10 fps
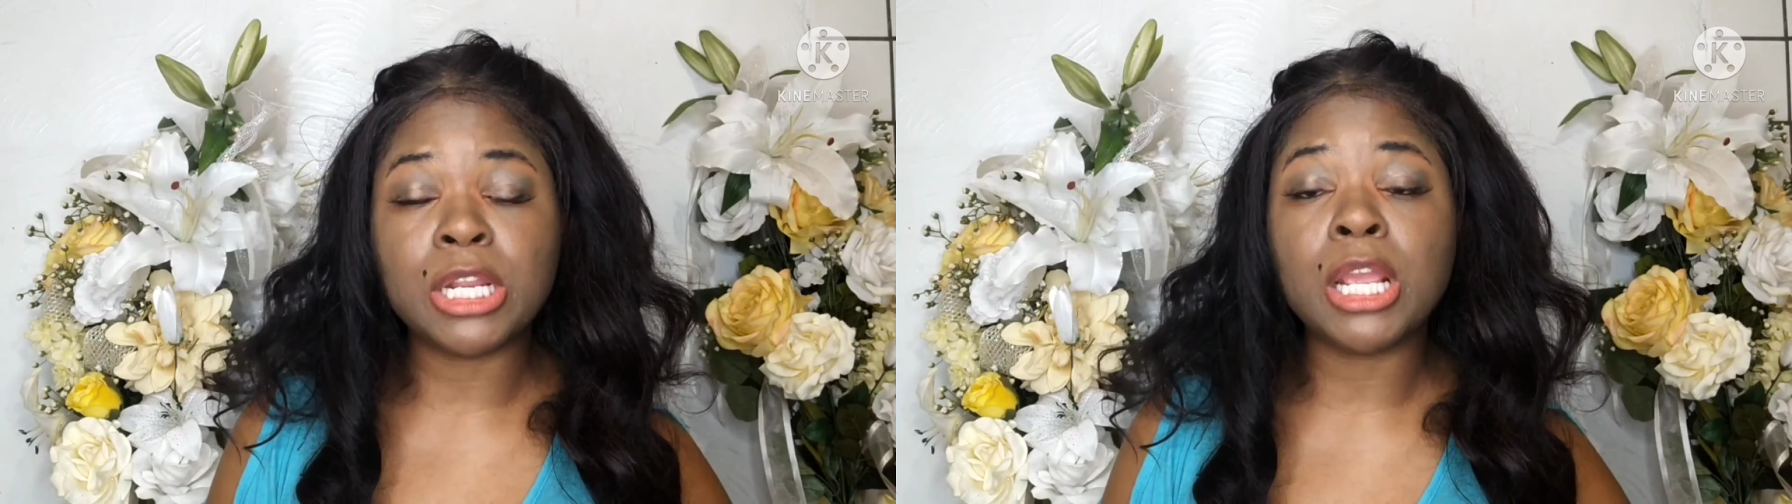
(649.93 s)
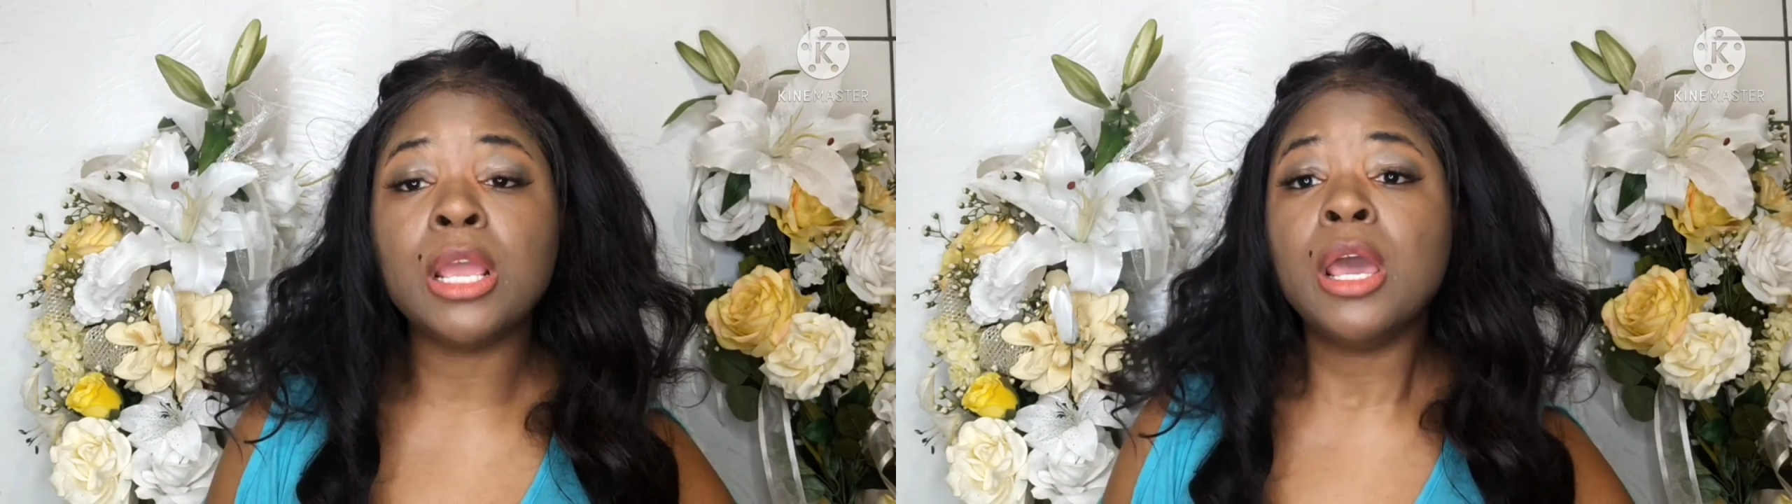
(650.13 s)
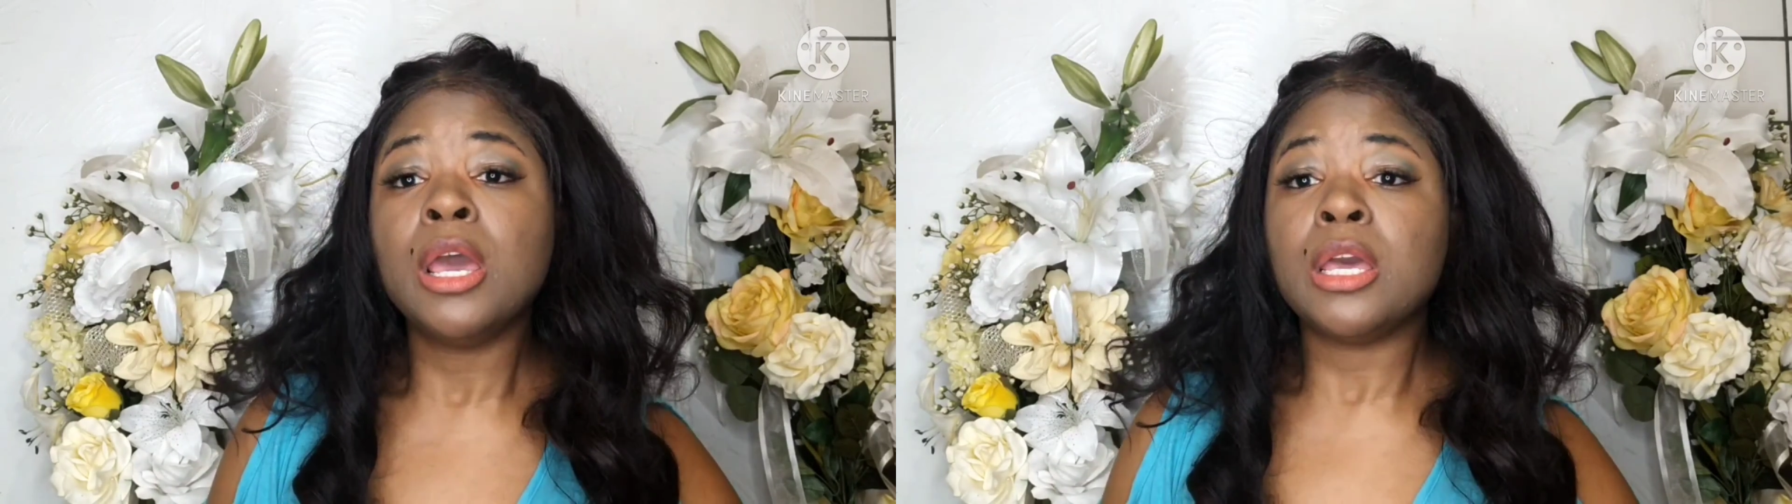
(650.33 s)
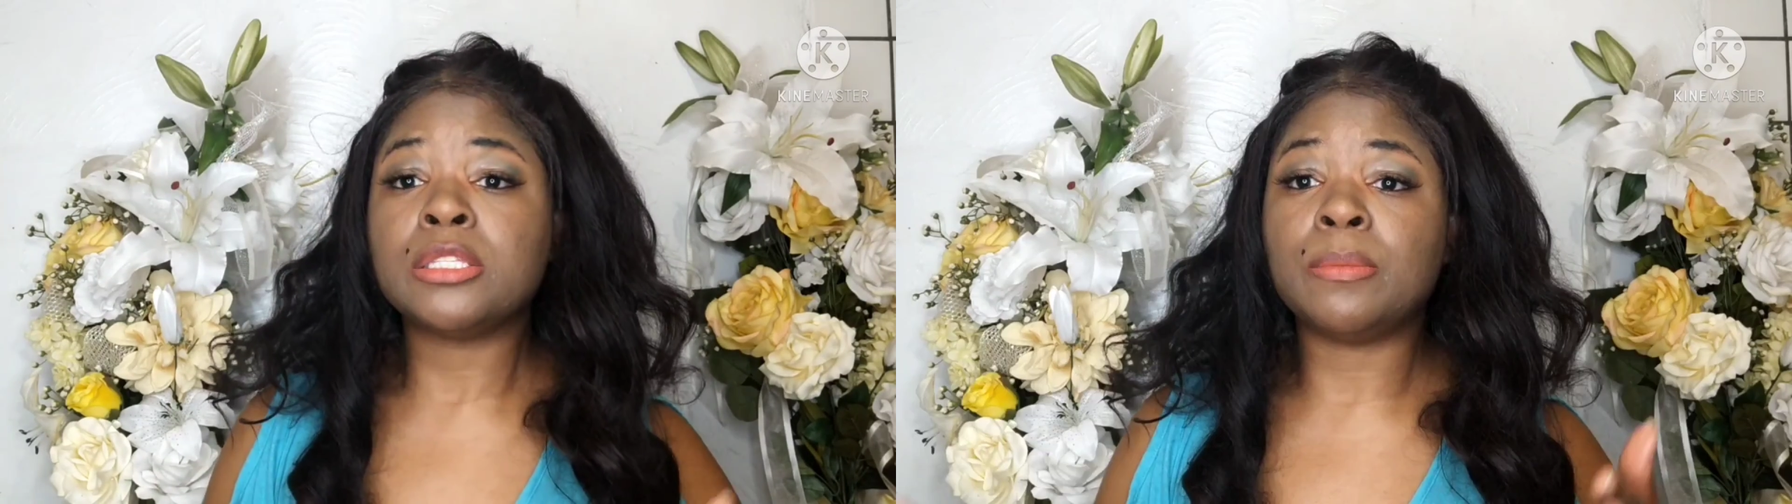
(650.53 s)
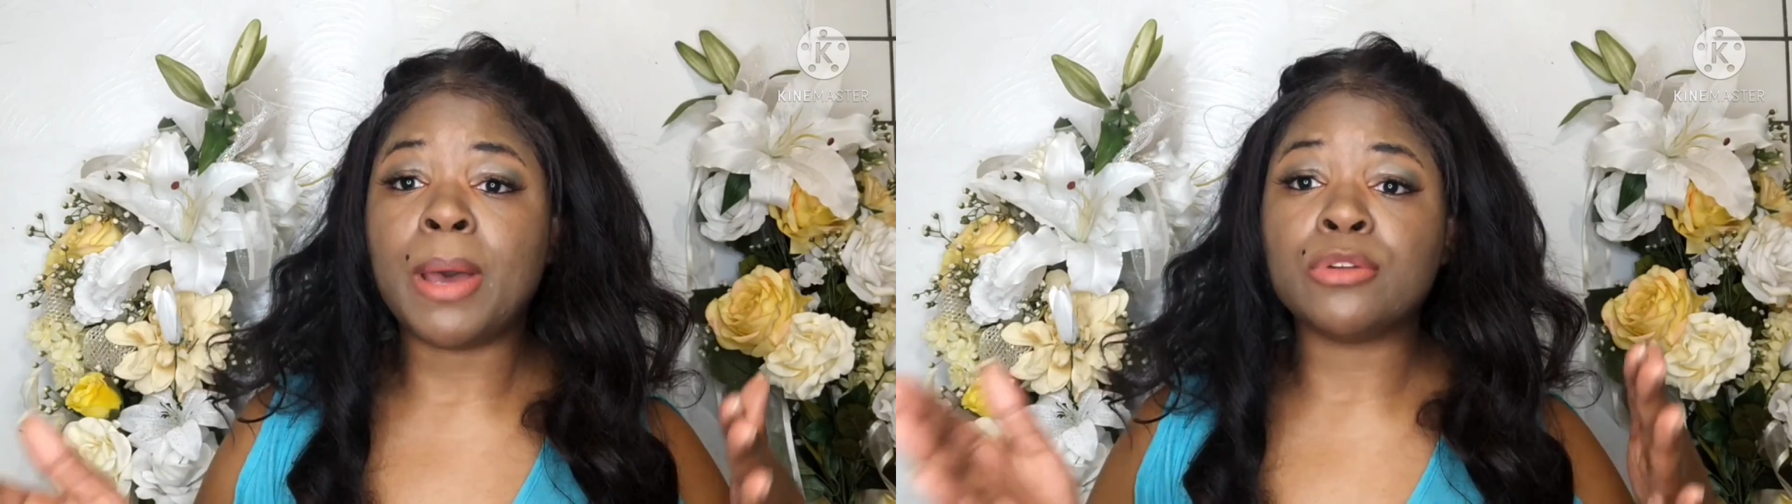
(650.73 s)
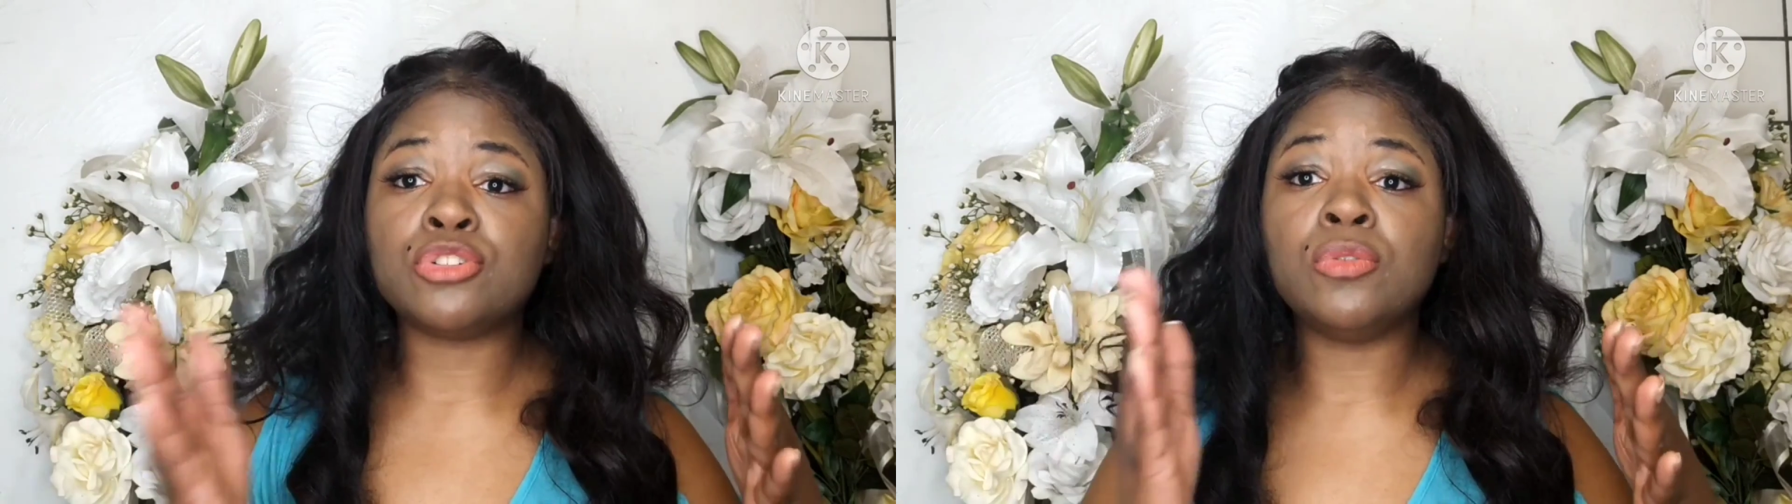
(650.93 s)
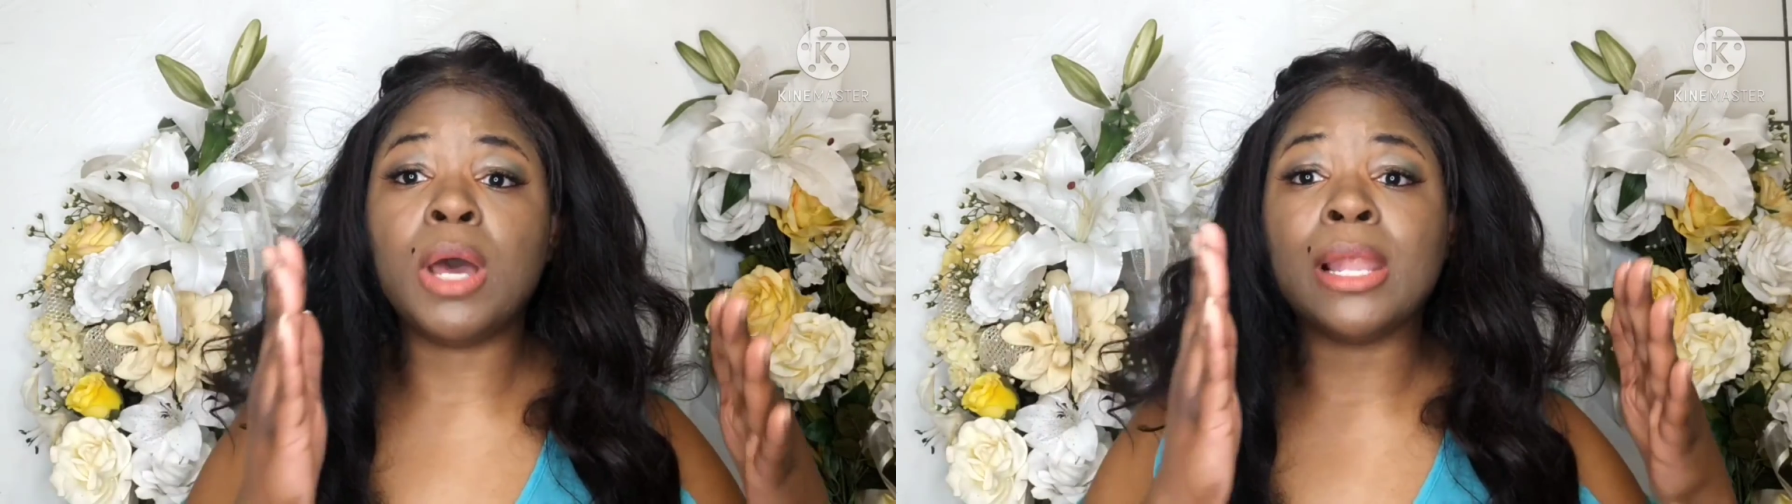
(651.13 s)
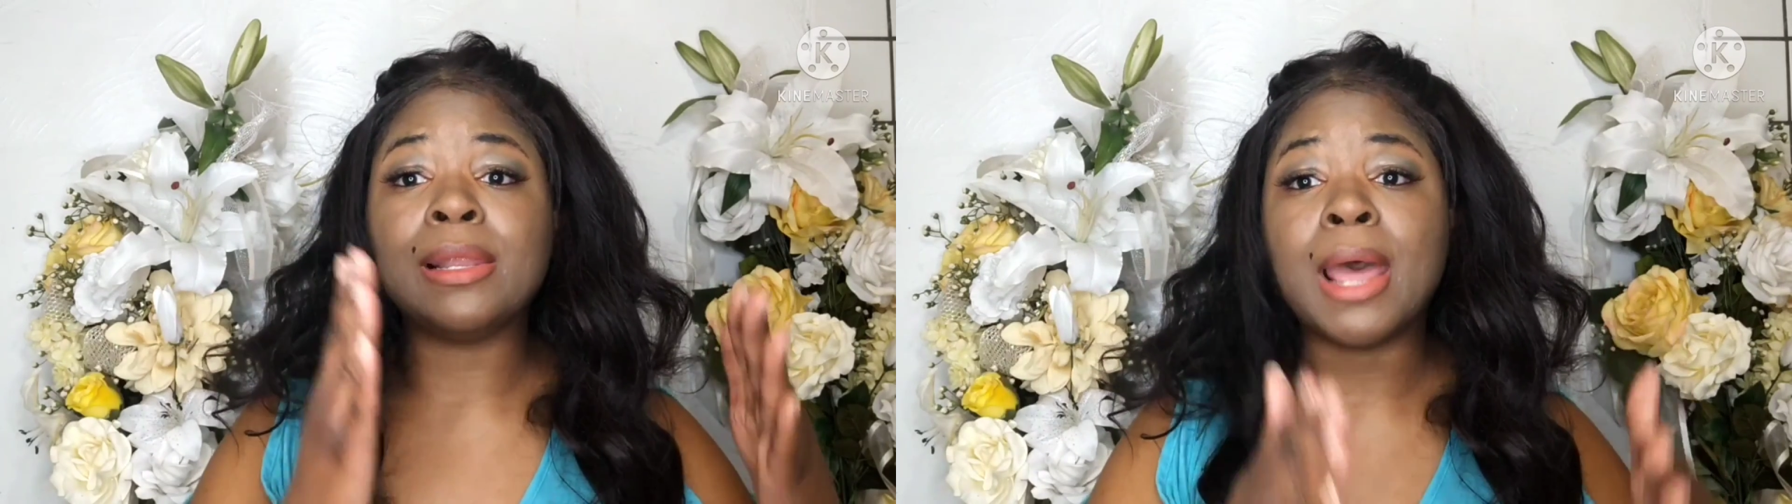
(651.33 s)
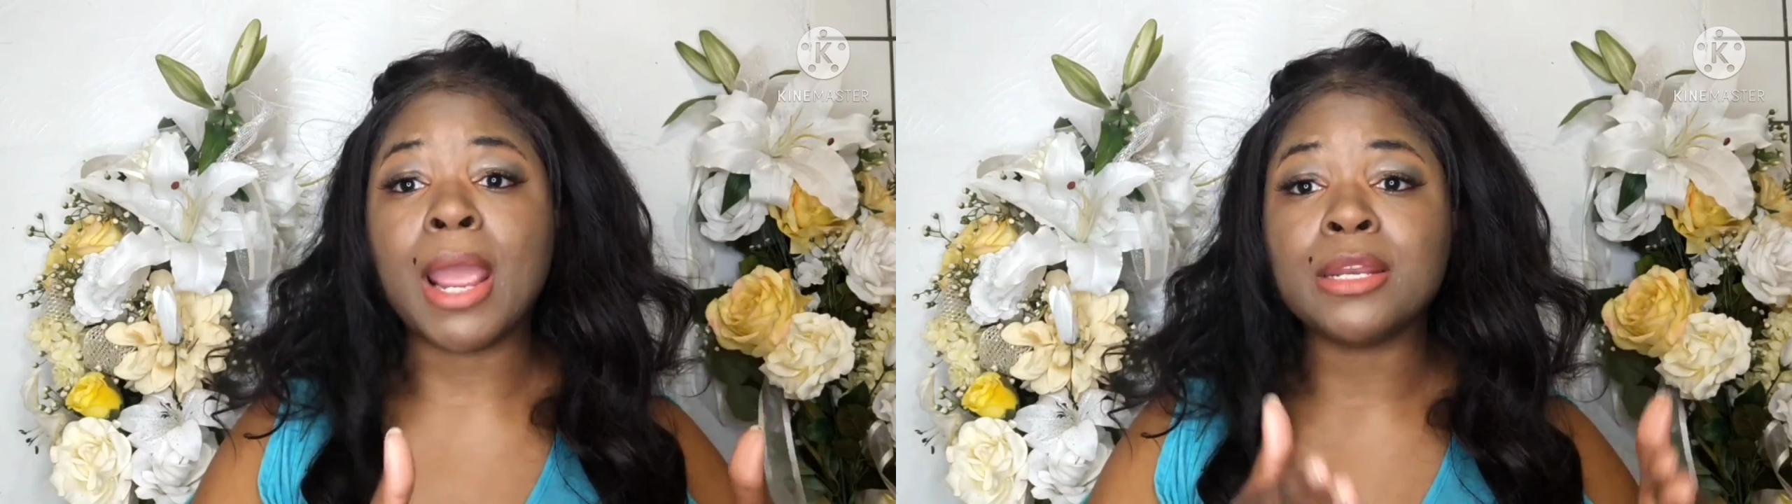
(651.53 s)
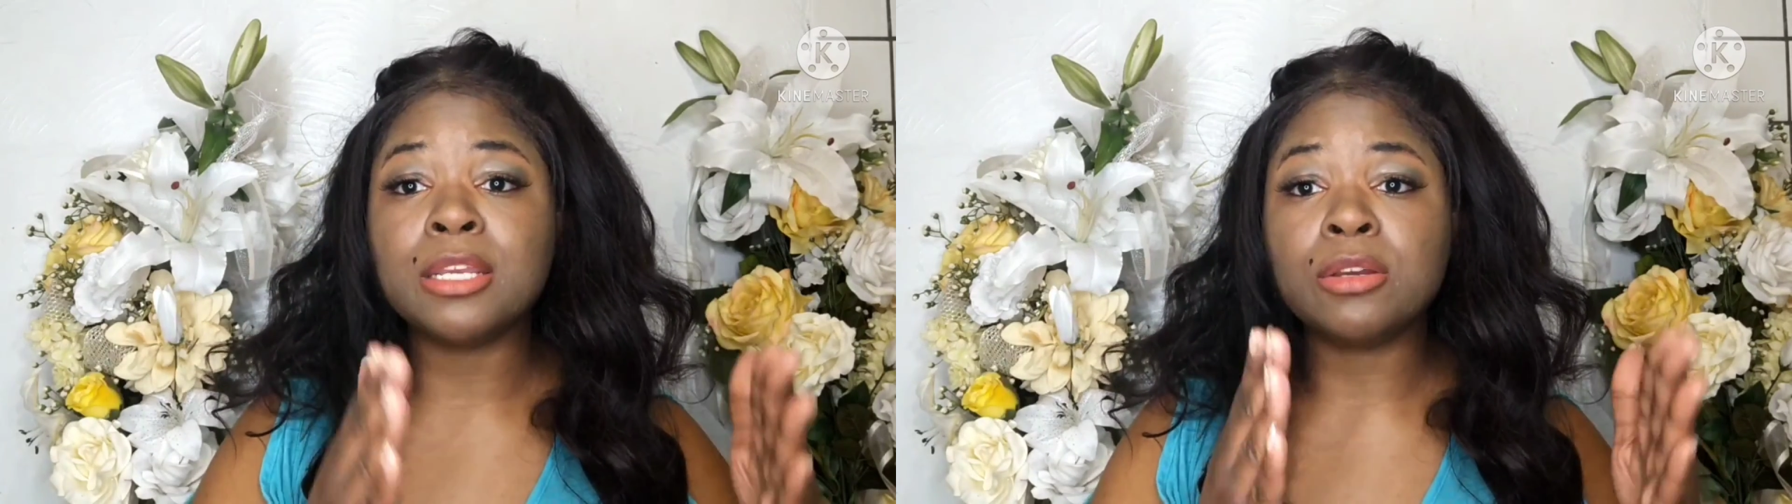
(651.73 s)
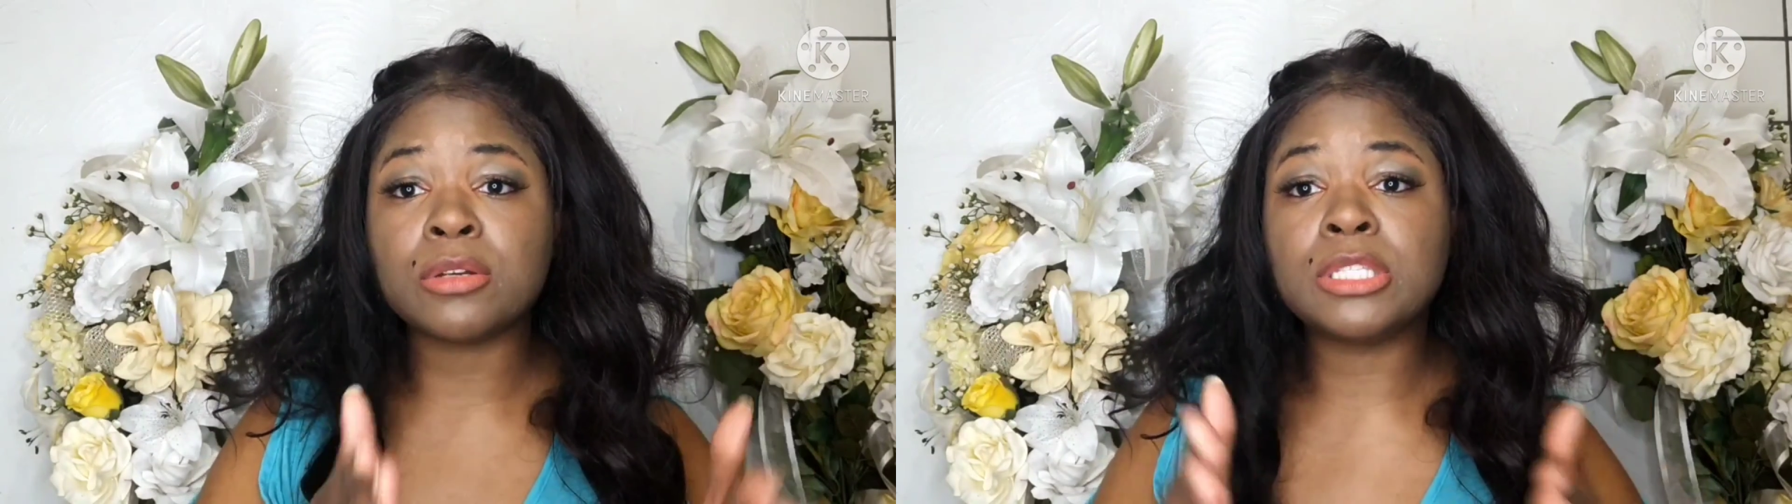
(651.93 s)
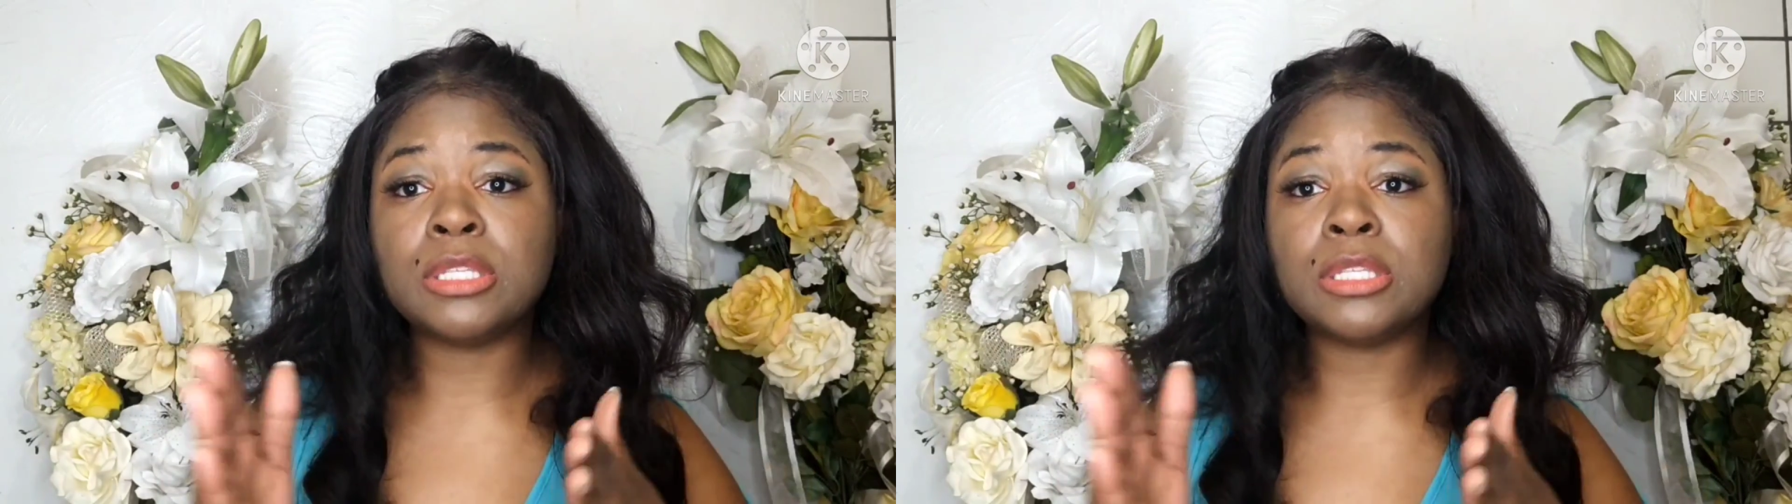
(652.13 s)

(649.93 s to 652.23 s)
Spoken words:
it's about you aligning yourself